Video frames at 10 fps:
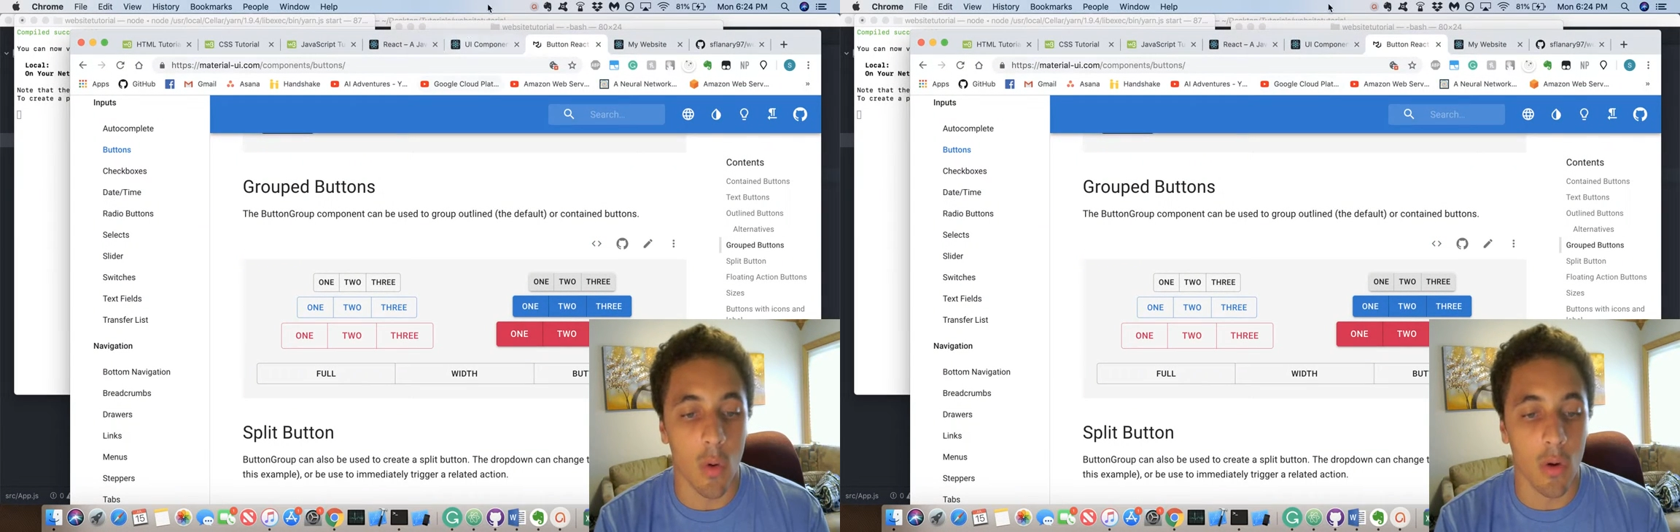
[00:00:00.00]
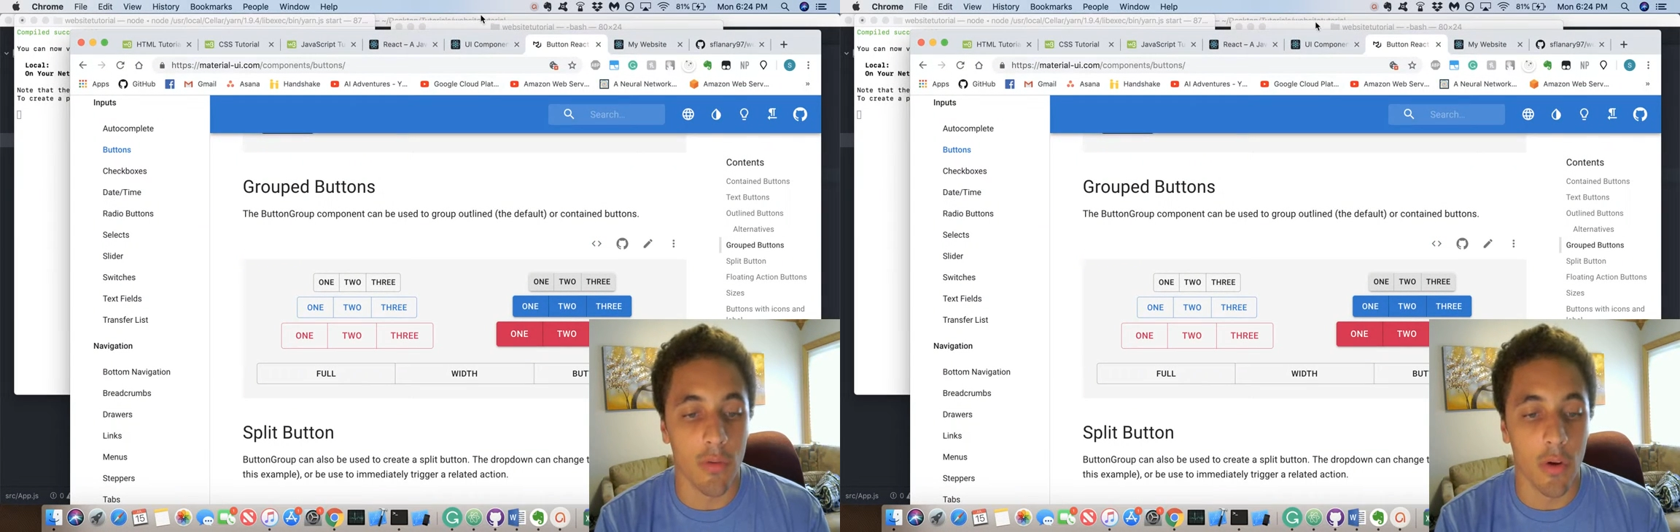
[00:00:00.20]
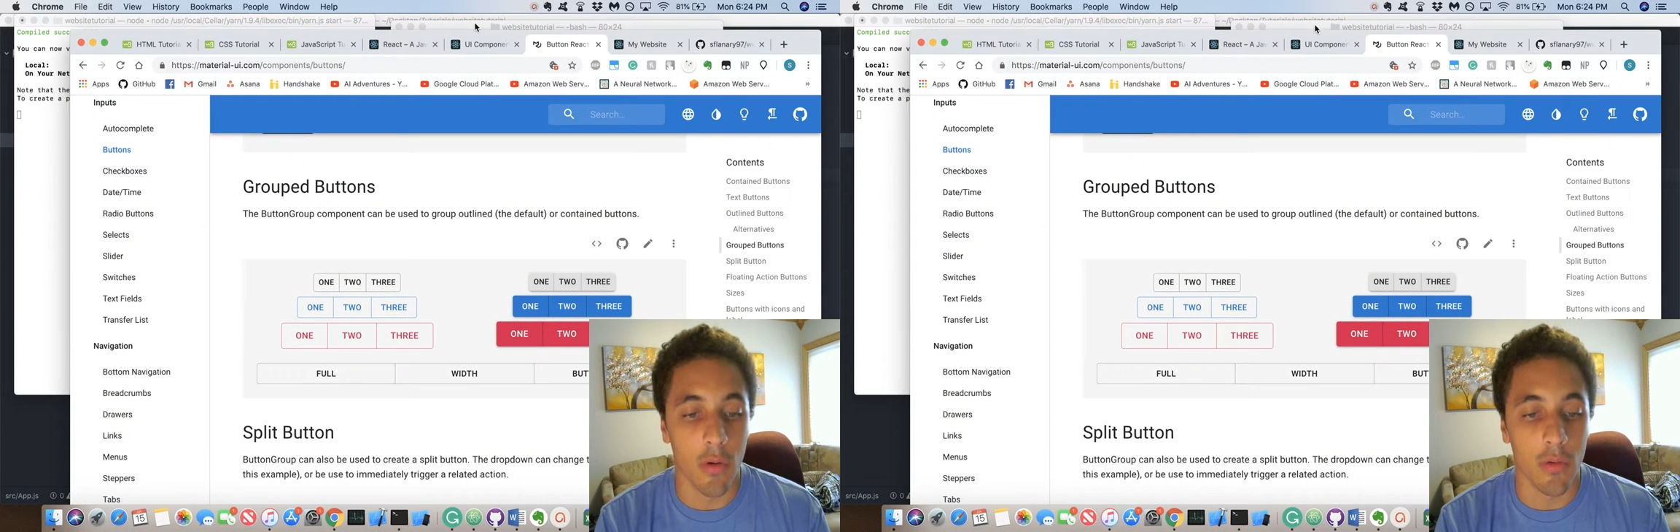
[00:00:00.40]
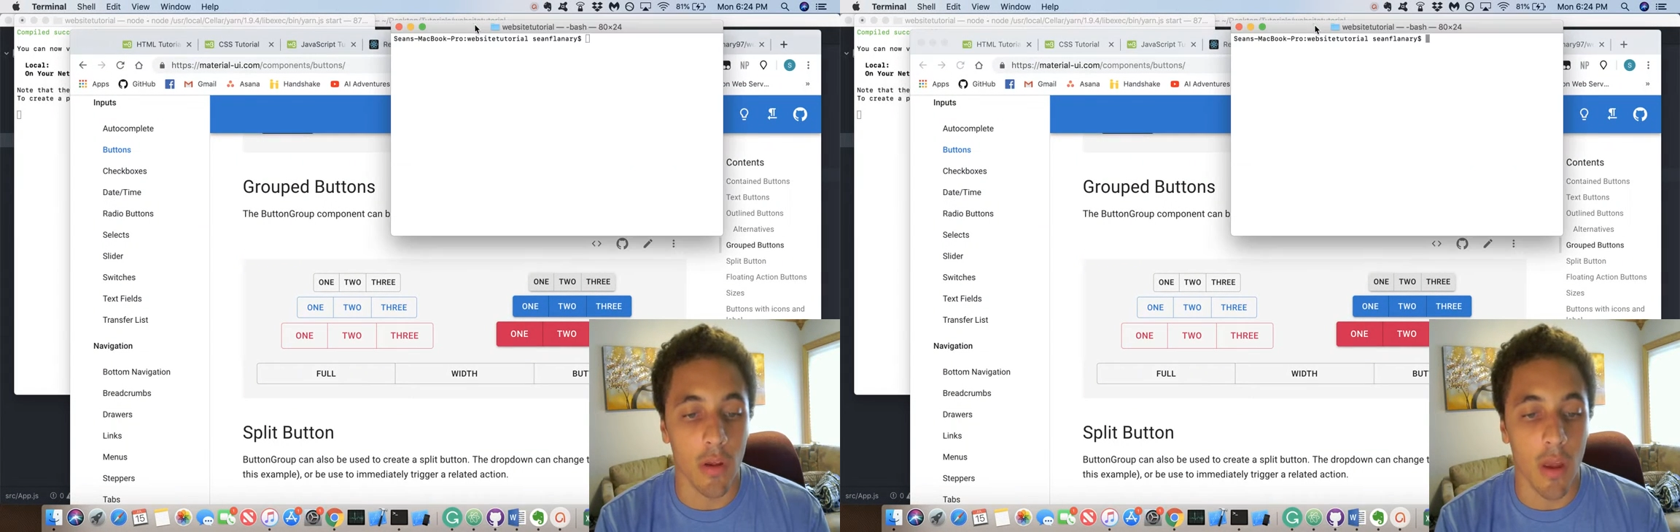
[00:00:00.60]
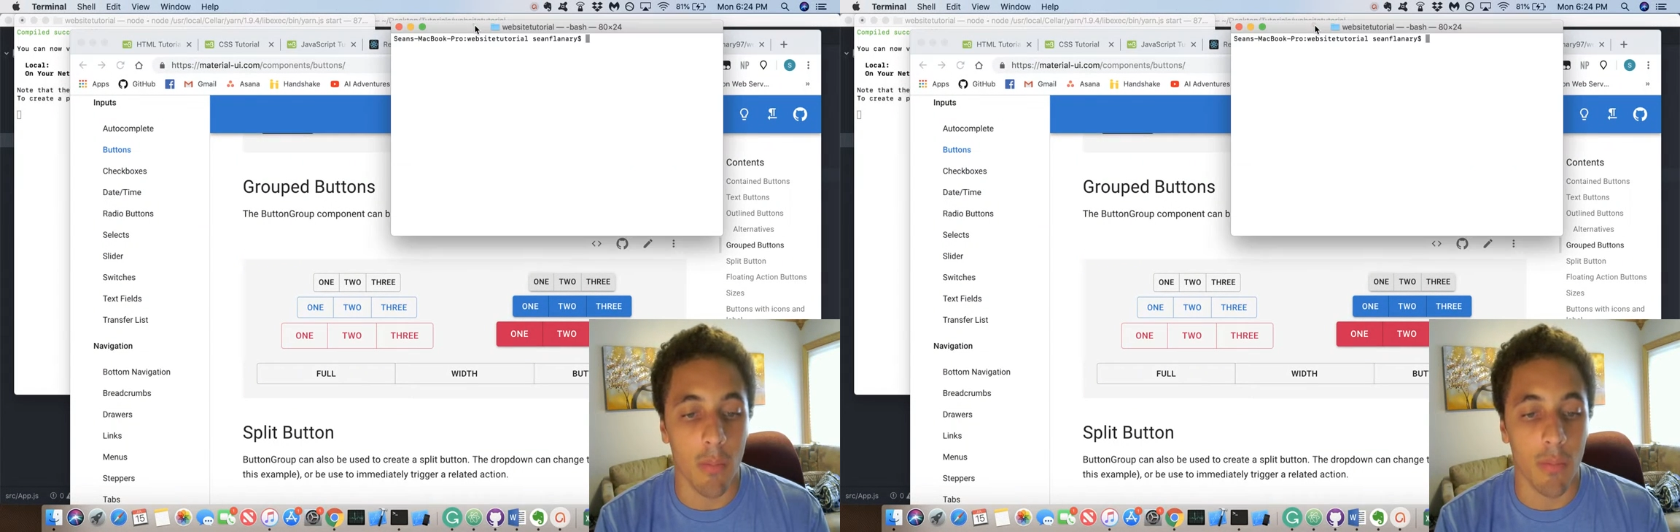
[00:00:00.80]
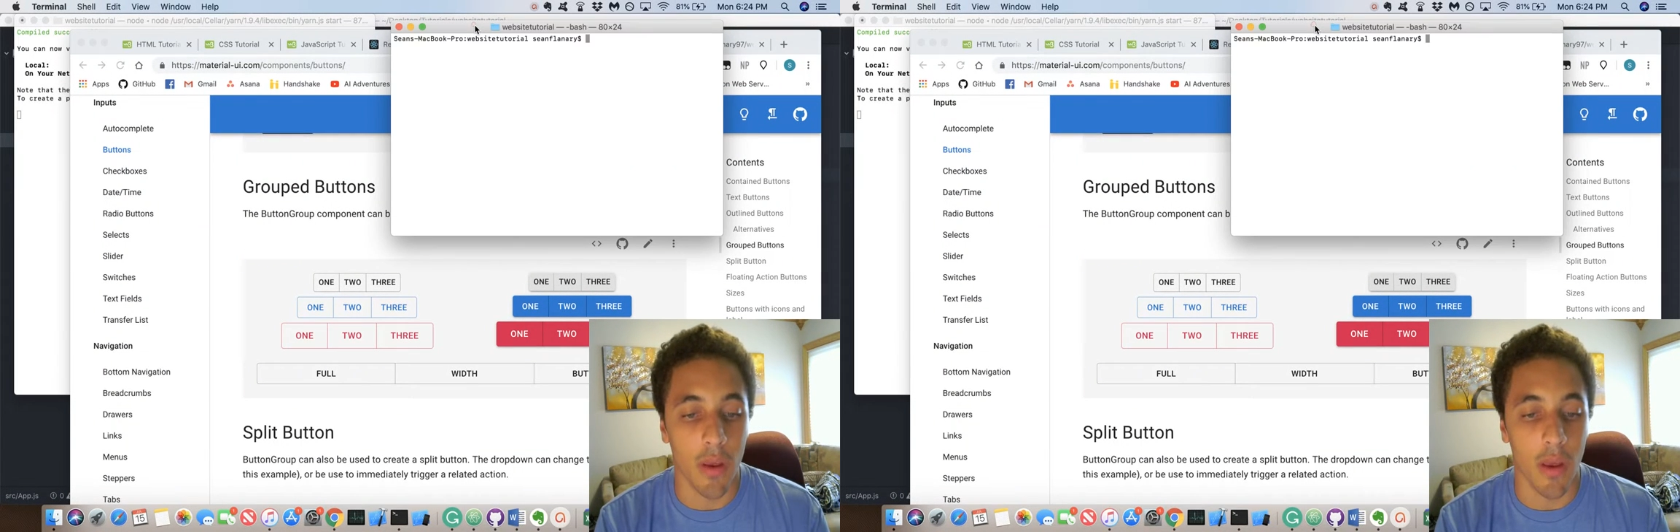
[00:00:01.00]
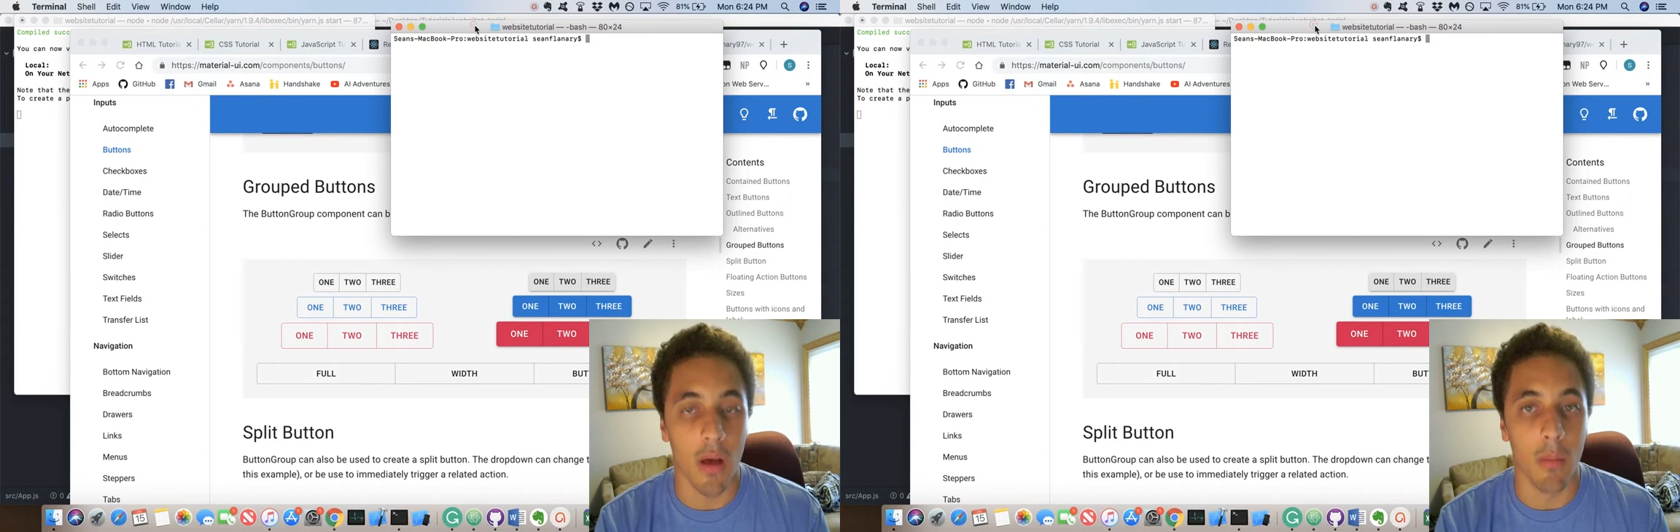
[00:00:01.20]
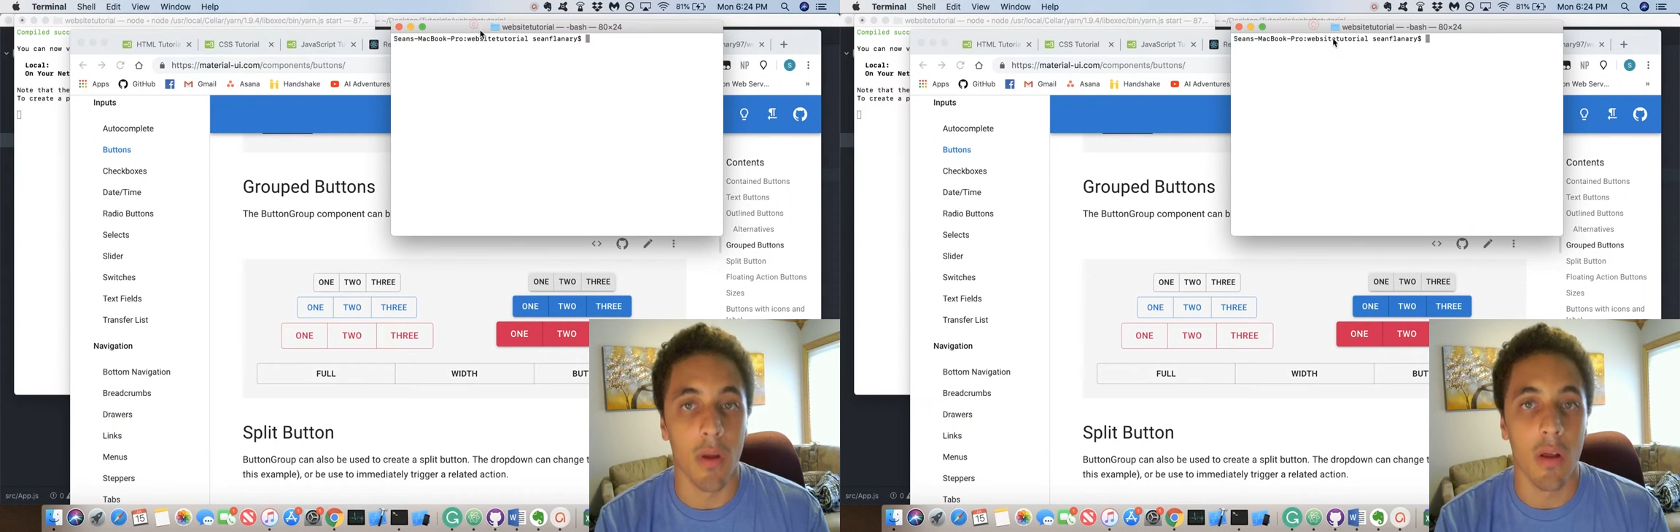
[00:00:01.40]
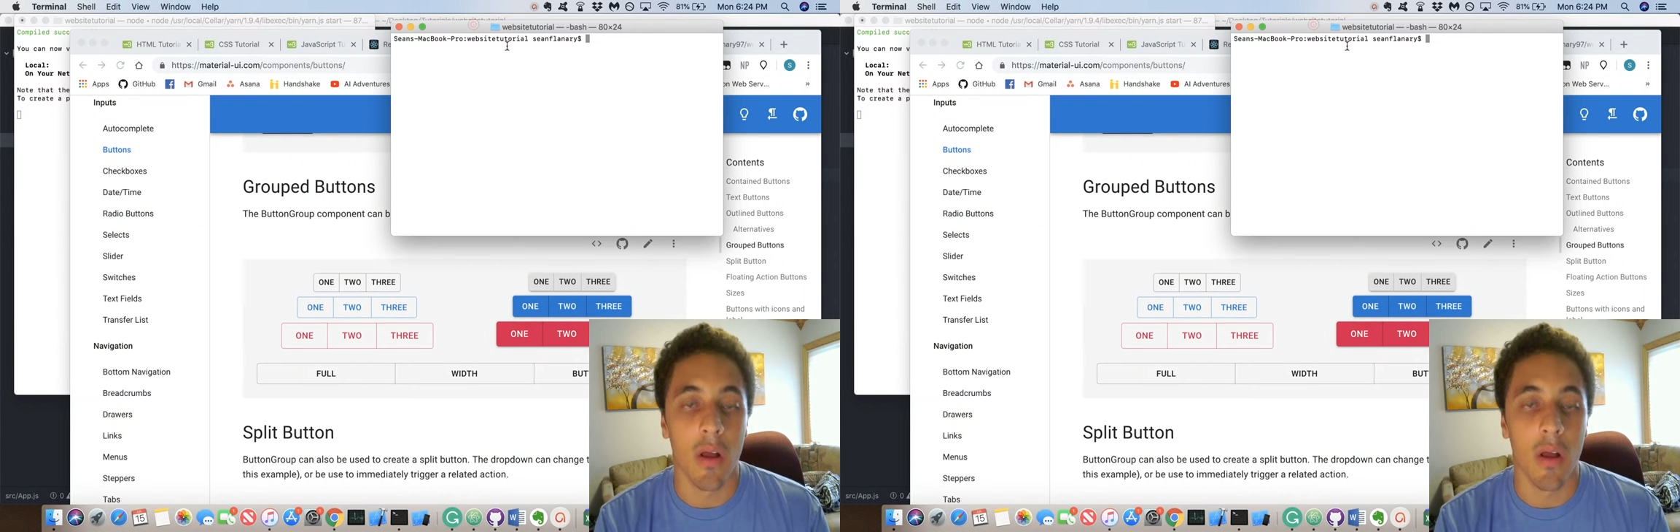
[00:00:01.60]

or if you're using NPM,